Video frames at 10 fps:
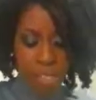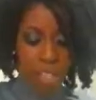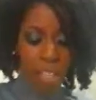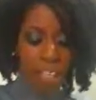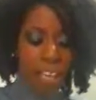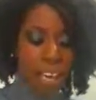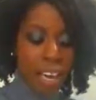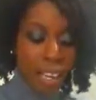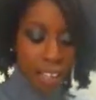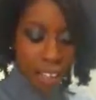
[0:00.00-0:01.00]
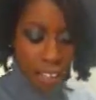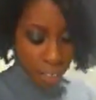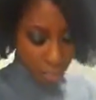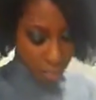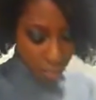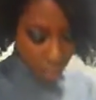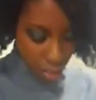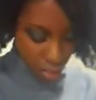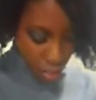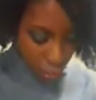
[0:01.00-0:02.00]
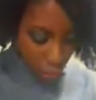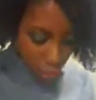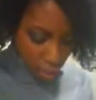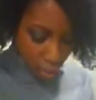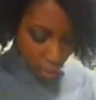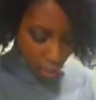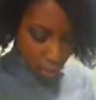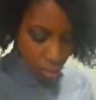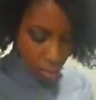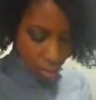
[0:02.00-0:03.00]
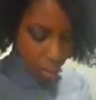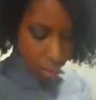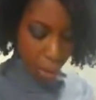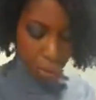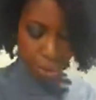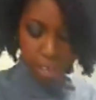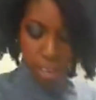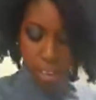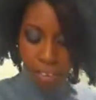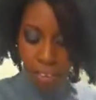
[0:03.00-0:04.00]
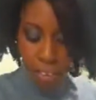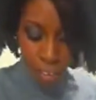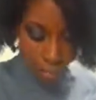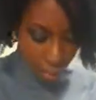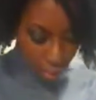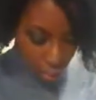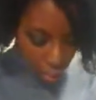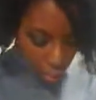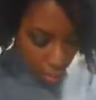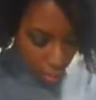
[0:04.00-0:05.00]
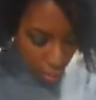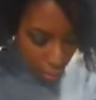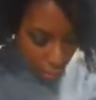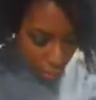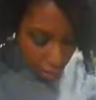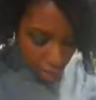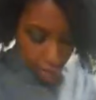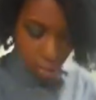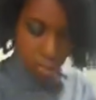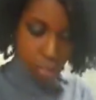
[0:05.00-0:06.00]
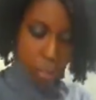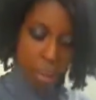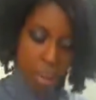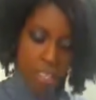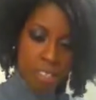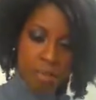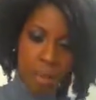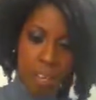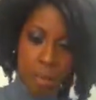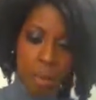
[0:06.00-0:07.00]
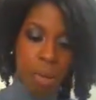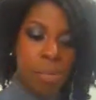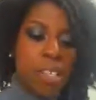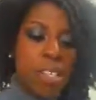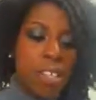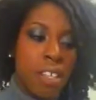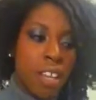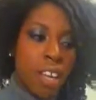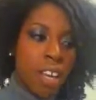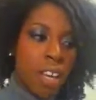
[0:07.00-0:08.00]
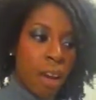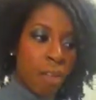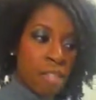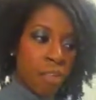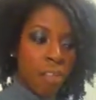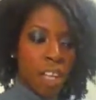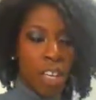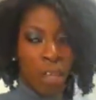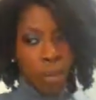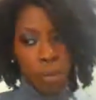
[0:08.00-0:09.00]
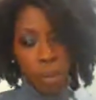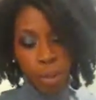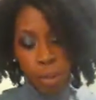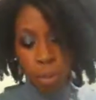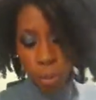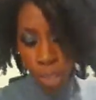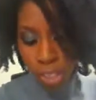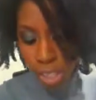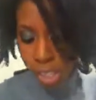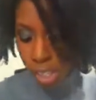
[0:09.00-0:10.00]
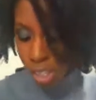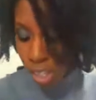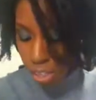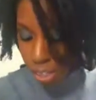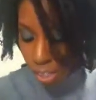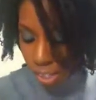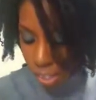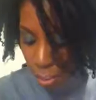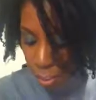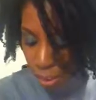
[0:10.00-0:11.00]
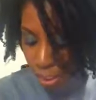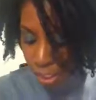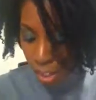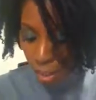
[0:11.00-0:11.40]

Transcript: was like in line waiting to get my stuff, like buy my stuff, and they had little packs of makeup wipes. And I was like running low on my normal ones, so I decided to pick these